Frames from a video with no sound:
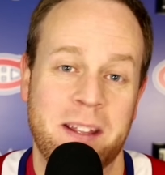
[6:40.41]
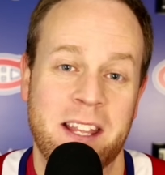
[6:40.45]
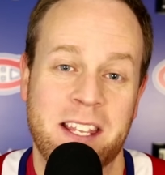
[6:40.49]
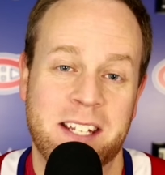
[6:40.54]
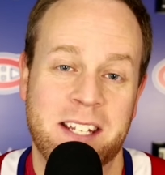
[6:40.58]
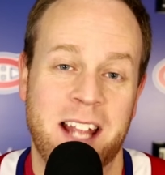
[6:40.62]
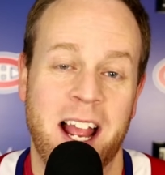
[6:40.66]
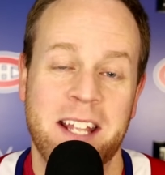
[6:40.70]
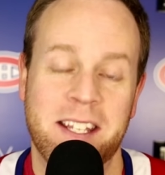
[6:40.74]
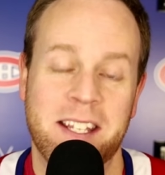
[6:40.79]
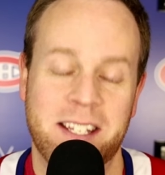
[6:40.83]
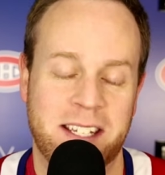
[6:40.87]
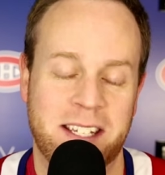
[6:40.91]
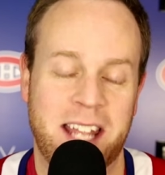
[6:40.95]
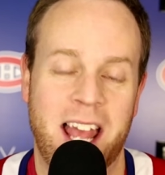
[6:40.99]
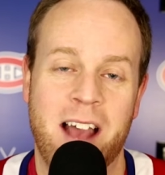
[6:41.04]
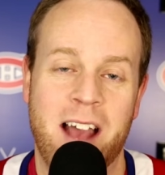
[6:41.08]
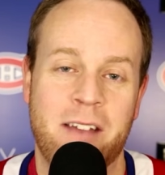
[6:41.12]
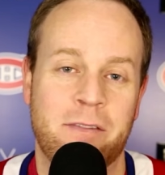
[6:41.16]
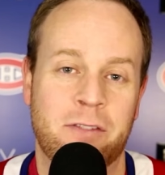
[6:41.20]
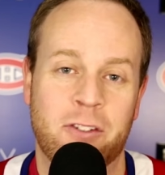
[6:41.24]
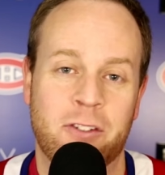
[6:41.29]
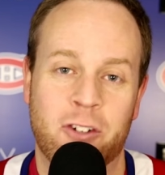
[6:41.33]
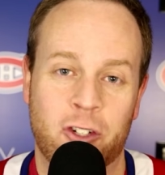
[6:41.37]
This guy didn't
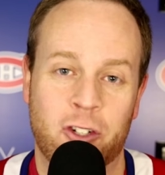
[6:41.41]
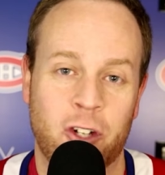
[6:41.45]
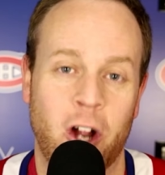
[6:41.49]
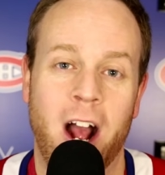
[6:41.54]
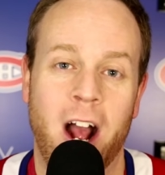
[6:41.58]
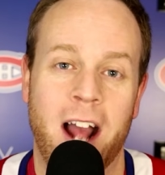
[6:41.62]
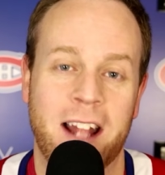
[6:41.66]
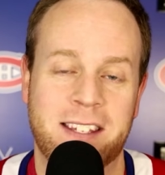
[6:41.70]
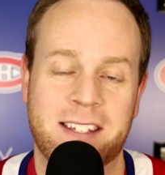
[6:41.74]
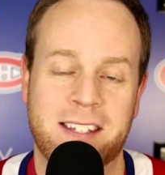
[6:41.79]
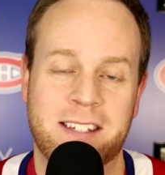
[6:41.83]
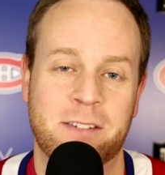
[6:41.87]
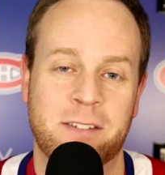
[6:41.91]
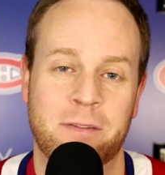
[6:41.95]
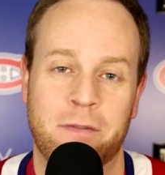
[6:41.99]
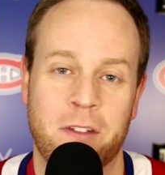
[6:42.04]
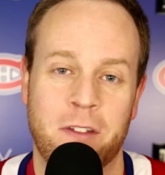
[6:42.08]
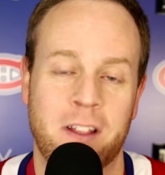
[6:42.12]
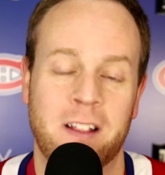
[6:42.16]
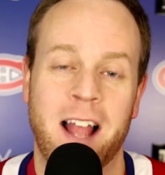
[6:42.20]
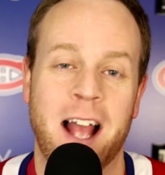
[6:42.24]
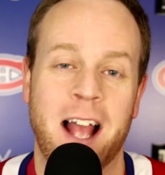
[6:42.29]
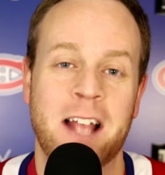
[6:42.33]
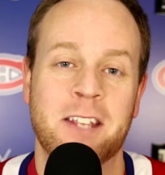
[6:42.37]
have shots for
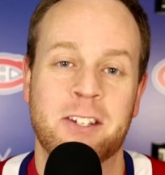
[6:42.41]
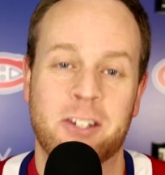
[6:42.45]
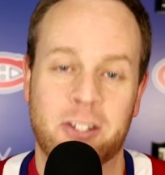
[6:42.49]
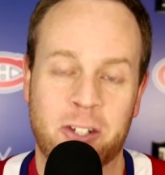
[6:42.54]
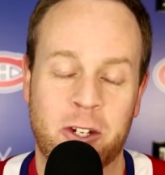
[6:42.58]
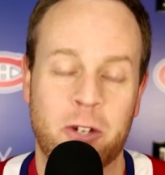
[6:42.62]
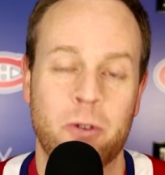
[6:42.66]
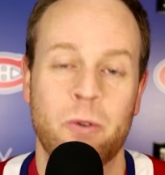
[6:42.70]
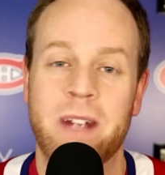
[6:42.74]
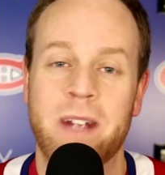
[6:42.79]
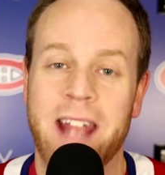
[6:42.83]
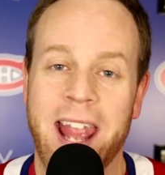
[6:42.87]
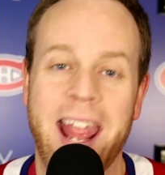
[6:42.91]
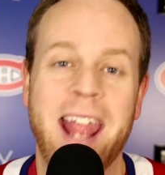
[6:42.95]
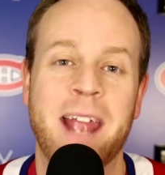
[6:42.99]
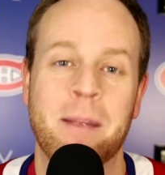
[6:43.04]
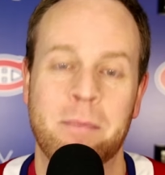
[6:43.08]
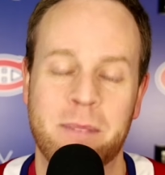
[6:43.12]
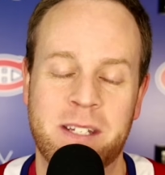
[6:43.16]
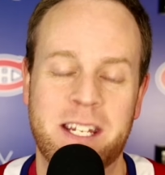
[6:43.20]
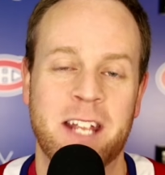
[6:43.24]
the last 2 games.